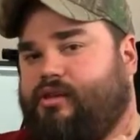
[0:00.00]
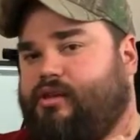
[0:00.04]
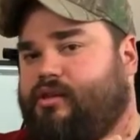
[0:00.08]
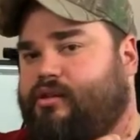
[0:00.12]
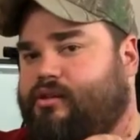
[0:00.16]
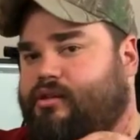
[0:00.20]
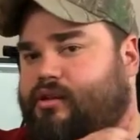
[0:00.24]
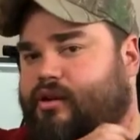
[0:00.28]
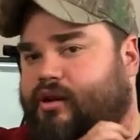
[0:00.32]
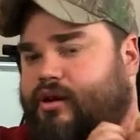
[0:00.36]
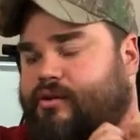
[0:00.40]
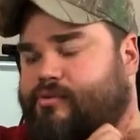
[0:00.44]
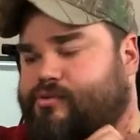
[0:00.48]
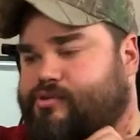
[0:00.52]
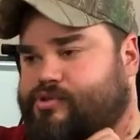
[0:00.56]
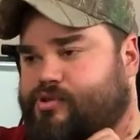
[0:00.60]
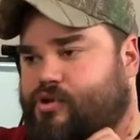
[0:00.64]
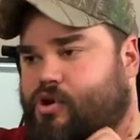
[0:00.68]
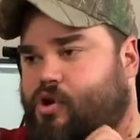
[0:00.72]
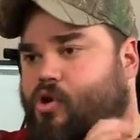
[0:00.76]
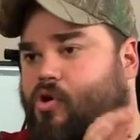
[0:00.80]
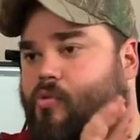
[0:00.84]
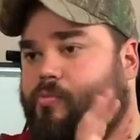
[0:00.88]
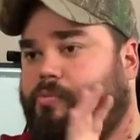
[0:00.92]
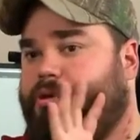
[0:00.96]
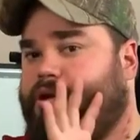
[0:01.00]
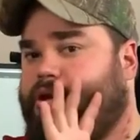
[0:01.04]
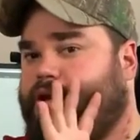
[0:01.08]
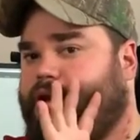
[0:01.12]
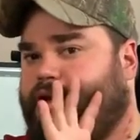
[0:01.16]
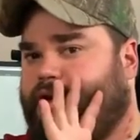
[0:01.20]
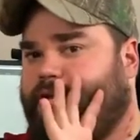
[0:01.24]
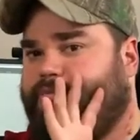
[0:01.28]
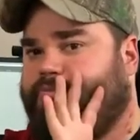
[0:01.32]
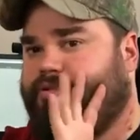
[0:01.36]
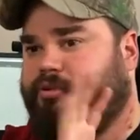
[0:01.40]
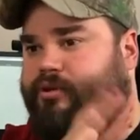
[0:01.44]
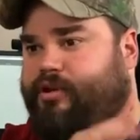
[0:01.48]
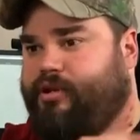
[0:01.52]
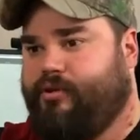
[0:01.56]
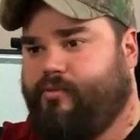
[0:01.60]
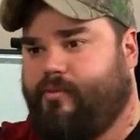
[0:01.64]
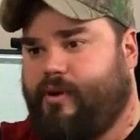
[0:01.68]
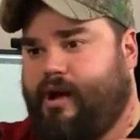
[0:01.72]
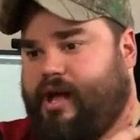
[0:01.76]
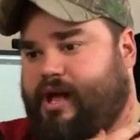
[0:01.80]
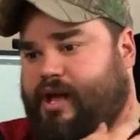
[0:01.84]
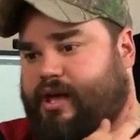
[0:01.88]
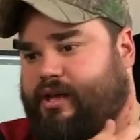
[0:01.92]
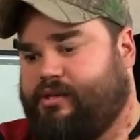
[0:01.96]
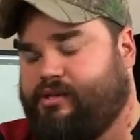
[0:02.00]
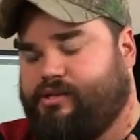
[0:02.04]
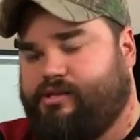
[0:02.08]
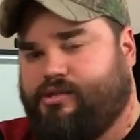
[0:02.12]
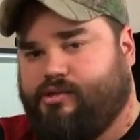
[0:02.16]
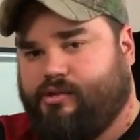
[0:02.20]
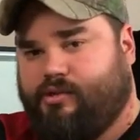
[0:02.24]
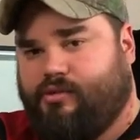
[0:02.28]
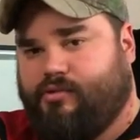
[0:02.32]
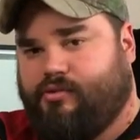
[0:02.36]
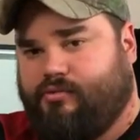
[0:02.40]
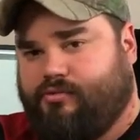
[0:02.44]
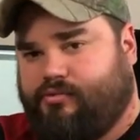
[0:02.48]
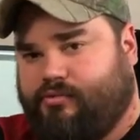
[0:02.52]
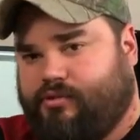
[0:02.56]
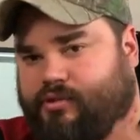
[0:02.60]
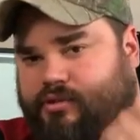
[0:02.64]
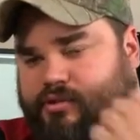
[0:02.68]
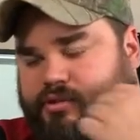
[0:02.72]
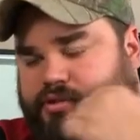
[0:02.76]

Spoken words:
and I was opened up pretty wide, so